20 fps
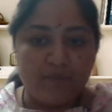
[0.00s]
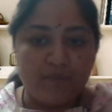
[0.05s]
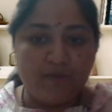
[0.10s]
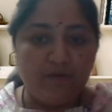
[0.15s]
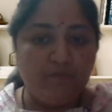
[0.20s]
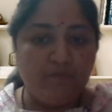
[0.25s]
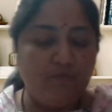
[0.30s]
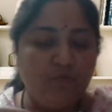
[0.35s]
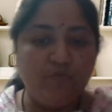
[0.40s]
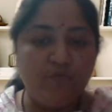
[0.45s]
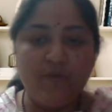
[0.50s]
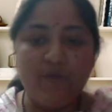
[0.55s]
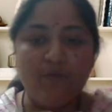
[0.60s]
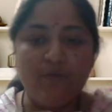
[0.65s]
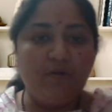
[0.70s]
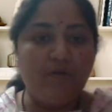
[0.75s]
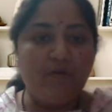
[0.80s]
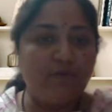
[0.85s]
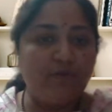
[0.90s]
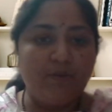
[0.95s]
moving
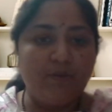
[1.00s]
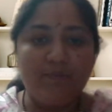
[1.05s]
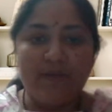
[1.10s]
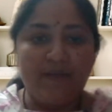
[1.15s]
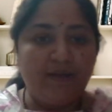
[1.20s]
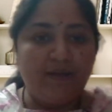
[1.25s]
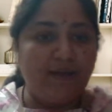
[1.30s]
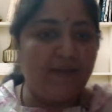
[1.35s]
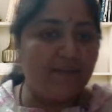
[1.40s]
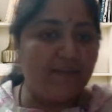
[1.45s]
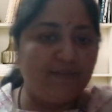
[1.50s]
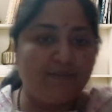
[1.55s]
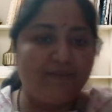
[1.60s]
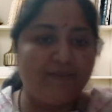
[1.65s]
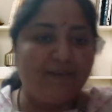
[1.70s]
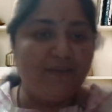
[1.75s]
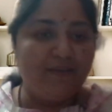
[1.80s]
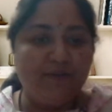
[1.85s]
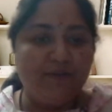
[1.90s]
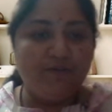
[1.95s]
on from. And as
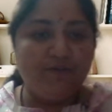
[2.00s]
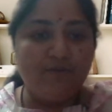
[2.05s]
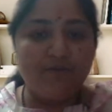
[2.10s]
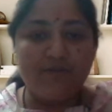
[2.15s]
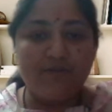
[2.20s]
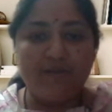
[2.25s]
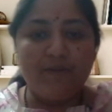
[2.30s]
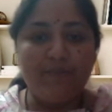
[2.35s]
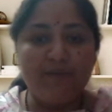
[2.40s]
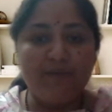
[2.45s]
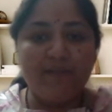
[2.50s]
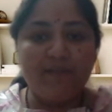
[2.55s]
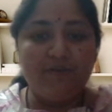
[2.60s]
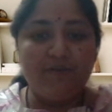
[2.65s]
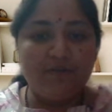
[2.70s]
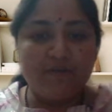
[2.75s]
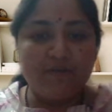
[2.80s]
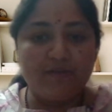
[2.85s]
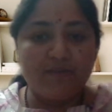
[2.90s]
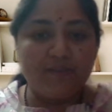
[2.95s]
Dr. Amin,
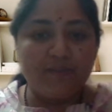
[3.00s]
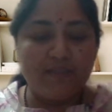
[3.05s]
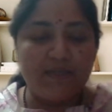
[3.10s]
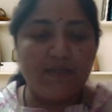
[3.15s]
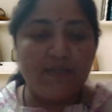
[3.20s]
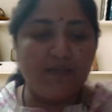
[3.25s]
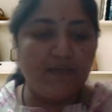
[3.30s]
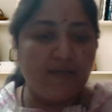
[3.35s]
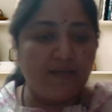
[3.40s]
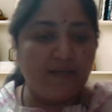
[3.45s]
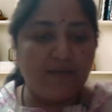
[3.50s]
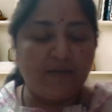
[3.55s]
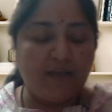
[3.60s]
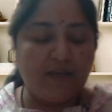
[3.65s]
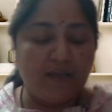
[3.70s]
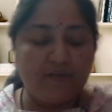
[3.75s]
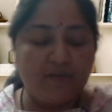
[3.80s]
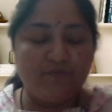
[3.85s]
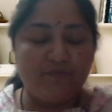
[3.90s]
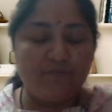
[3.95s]
Dr. Singh and
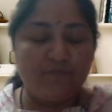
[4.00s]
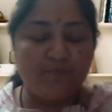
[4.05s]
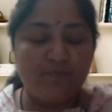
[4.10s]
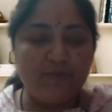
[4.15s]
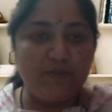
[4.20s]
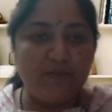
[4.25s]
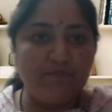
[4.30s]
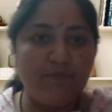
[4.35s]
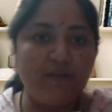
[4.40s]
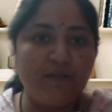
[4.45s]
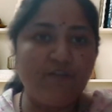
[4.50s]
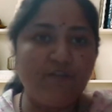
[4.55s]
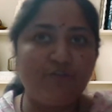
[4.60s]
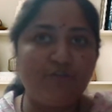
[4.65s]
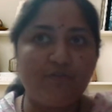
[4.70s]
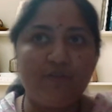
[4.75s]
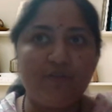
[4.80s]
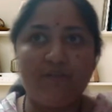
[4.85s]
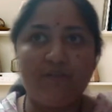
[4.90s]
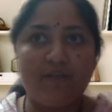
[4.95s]
have been
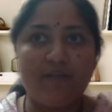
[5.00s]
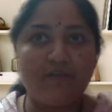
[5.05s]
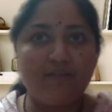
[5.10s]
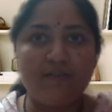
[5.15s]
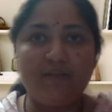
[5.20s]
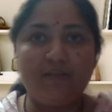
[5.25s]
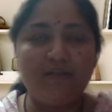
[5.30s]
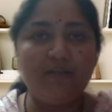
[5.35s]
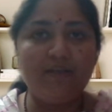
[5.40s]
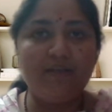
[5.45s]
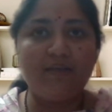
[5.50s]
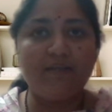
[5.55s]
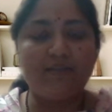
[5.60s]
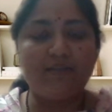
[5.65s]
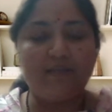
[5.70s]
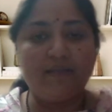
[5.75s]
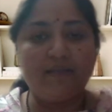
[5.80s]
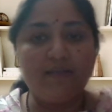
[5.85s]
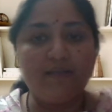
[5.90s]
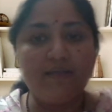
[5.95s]
mentioning that in any case,
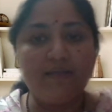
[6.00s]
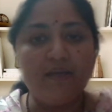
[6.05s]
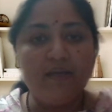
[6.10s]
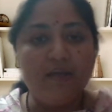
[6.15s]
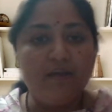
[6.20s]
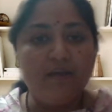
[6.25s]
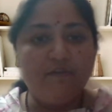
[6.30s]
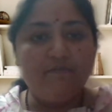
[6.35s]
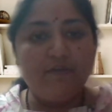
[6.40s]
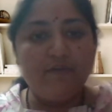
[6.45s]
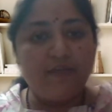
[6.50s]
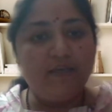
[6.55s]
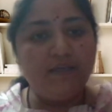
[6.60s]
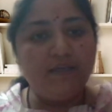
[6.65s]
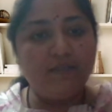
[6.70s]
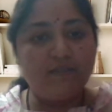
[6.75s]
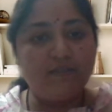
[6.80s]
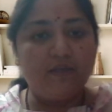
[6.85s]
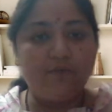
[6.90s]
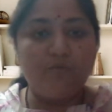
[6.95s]
I think wahi
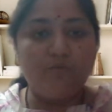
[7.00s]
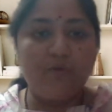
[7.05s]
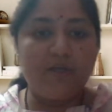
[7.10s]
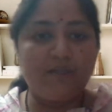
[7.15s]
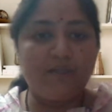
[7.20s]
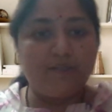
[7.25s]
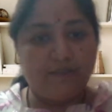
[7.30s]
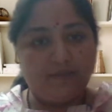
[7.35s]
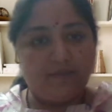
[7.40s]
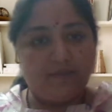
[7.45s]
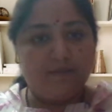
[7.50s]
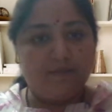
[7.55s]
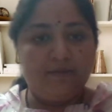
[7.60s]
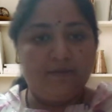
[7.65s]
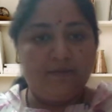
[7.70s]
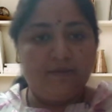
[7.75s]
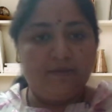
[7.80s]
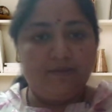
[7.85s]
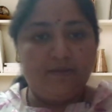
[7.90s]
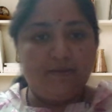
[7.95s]
zarurat hai,
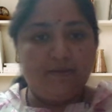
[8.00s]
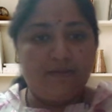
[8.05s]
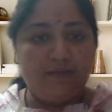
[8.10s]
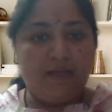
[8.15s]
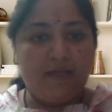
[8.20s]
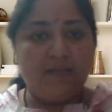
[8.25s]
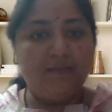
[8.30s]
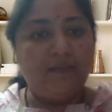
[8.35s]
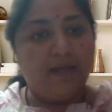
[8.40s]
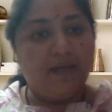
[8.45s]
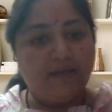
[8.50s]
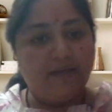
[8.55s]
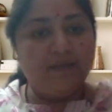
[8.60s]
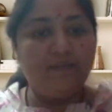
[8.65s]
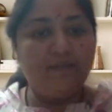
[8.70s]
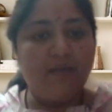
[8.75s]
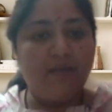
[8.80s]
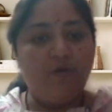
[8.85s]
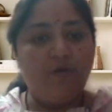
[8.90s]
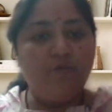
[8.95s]
and that
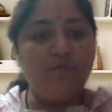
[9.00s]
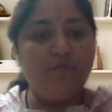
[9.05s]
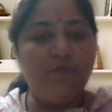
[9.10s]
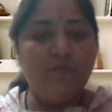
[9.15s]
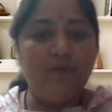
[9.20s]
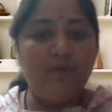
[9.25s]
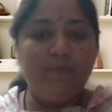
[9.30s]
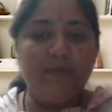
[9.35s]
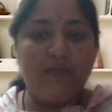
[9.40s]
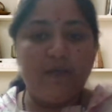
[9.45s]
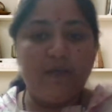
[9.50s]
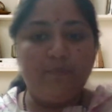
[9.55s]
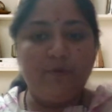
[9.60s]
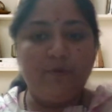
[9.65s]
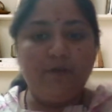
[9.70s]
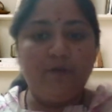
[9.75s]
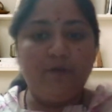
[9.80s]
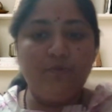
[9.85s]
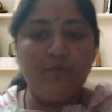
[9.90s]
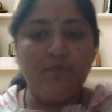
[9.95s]
is how we will be
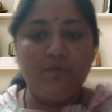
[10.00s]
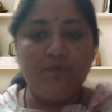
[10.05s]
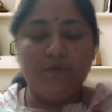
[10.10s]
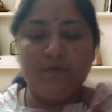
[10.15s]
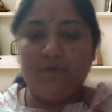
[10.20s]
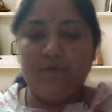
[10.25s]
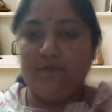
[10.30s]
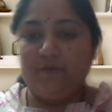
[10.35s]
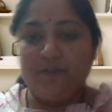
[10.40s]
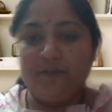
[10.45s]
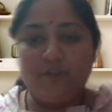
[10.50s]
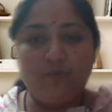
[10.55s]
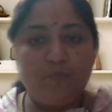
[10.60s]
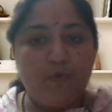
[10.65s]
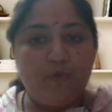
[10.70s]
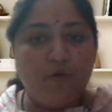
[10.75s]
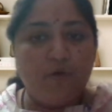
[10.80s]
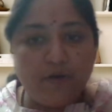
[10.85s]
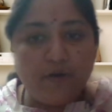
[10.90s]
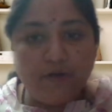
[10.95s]
able to
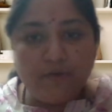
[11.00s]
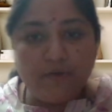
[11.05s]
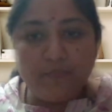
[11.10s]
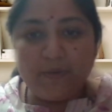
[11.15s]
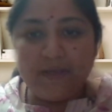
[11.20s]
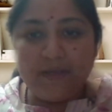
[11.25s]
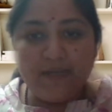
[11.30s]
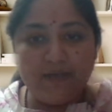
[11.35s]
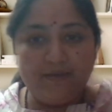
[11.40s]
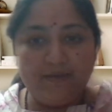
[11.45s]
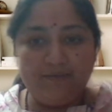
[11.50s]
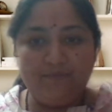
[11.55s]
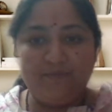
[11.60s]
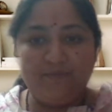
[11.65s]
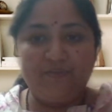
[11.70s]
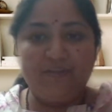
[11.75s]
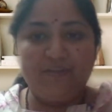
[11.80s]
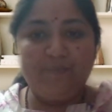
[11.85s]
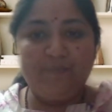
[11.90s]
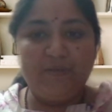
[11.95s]
respond well,
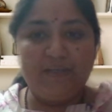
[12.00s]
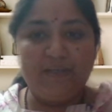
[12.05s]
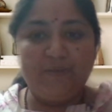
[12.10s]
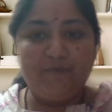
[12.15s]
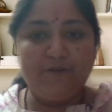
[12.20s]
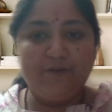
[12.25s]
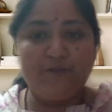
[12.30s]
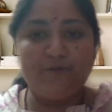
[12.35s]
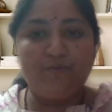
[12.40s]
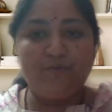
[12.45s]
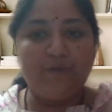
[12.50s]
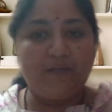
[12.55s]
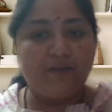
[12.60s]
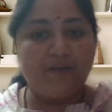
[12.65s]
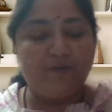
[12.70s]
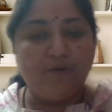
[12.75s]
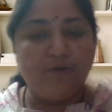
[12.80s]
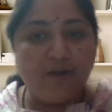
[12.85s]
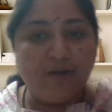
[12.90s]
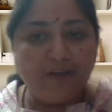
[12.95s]
we'll be able to
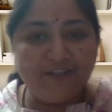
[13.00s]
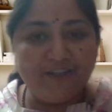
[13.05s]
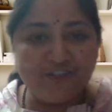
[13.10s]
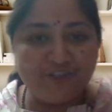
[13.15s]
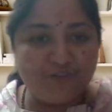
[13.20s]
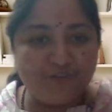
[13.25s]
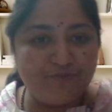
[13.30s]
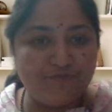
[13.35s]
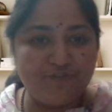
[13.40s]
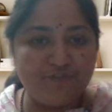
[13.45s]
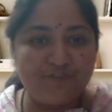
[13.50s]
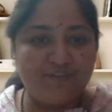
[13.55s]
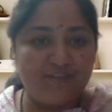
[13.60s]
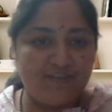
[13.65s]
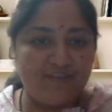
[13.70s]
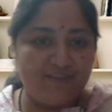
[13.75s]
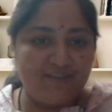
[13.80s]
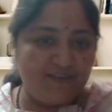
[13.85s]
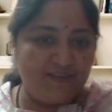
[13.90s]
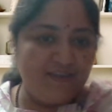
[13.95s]
acknowledge
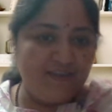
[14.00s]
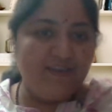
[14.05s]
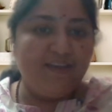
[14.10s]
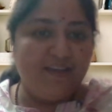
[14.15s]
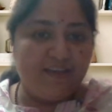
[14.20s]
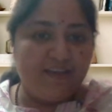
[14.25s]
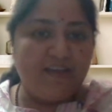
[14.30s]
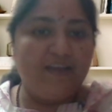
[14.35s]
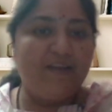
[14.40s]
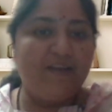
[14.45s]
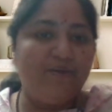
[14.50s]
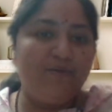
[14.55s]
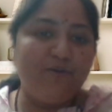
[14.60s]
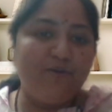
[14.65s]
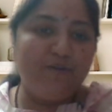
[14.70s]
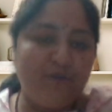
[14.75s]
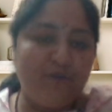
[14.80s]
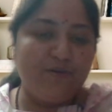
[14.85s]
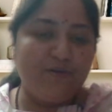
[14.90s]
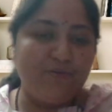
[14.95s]
everything and
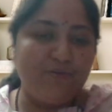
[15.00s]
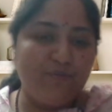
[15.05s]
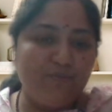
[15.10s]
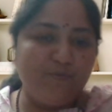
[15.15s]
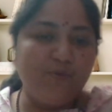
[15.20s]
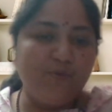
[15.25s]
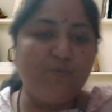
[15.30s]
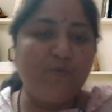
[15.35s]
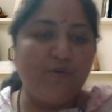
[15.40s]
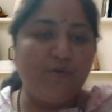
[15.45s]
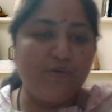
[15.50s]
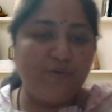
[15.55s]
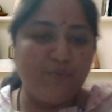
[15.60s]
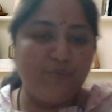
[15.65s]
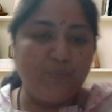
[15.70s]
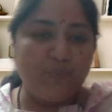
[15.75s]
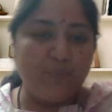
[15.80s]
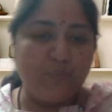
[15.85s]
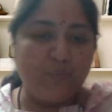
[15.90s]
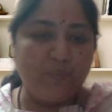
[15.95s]
move
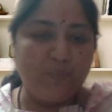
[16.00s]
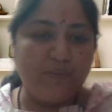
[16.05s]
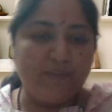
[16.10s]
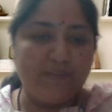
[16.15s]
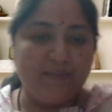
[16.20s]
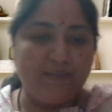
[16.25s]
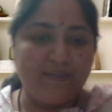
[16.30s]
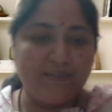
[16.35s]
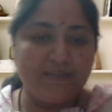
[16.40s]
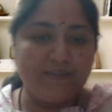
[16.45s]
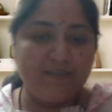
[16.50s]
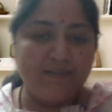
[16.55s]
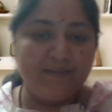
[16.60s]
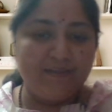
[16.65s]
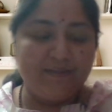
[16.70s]
on with things.